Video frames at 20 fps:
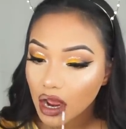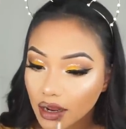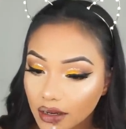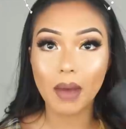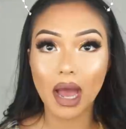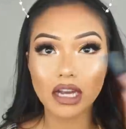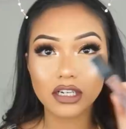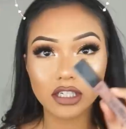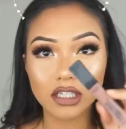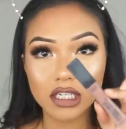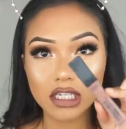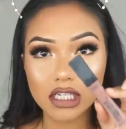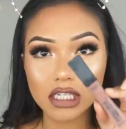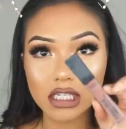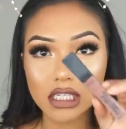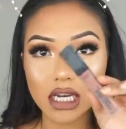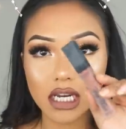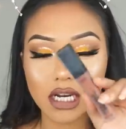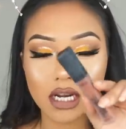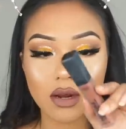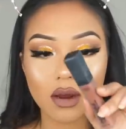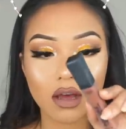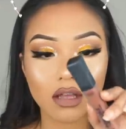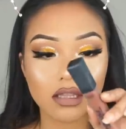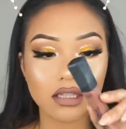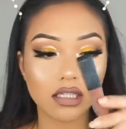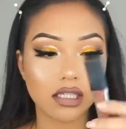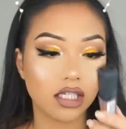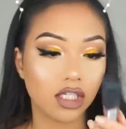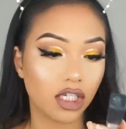actually just going to
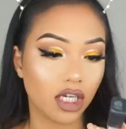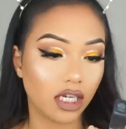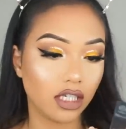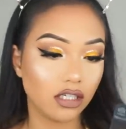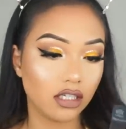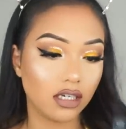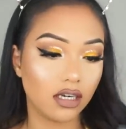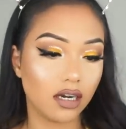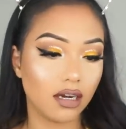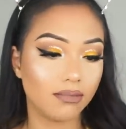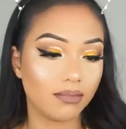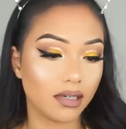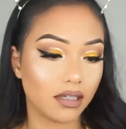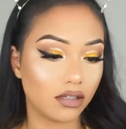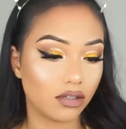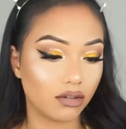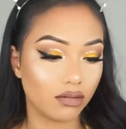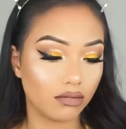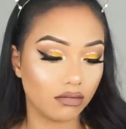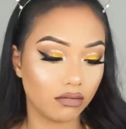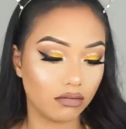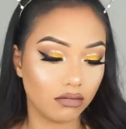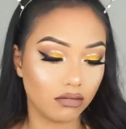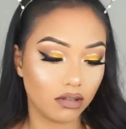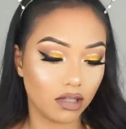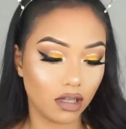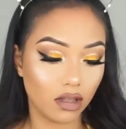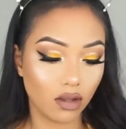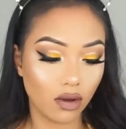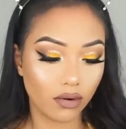change it up to
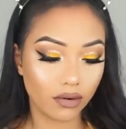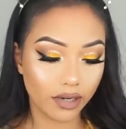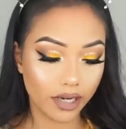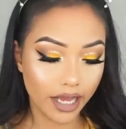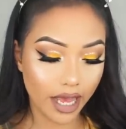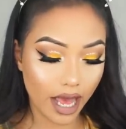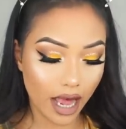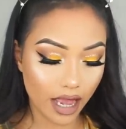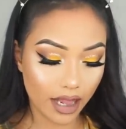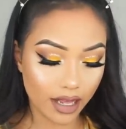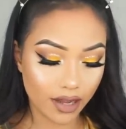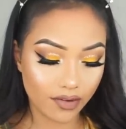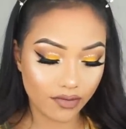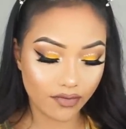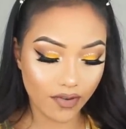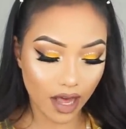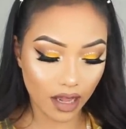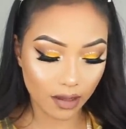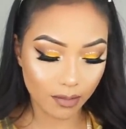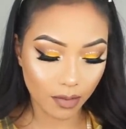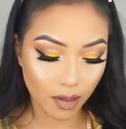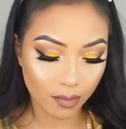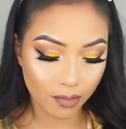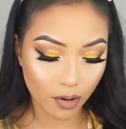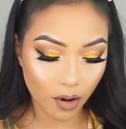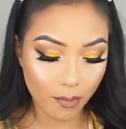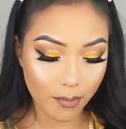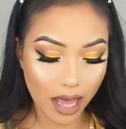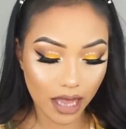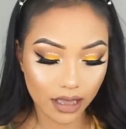the L'Oreal Infallible
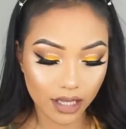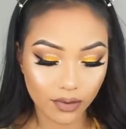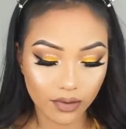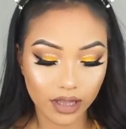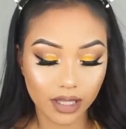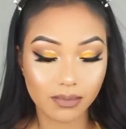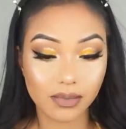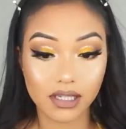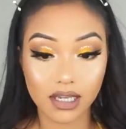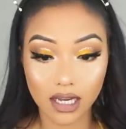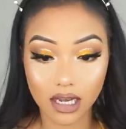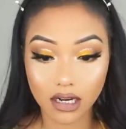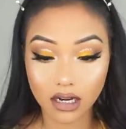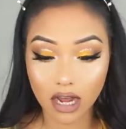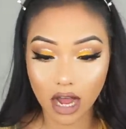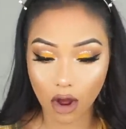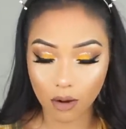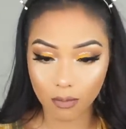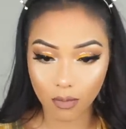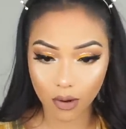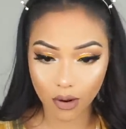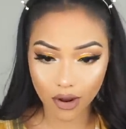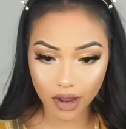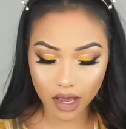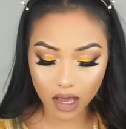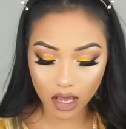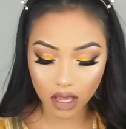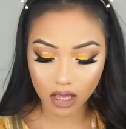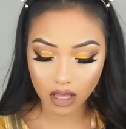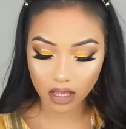Pro Matte Liquid Lipstick in
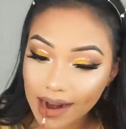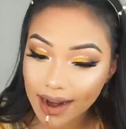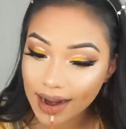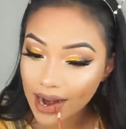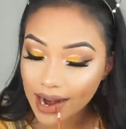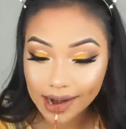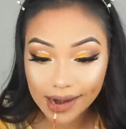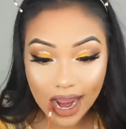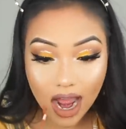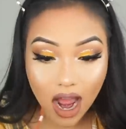Cowboy. So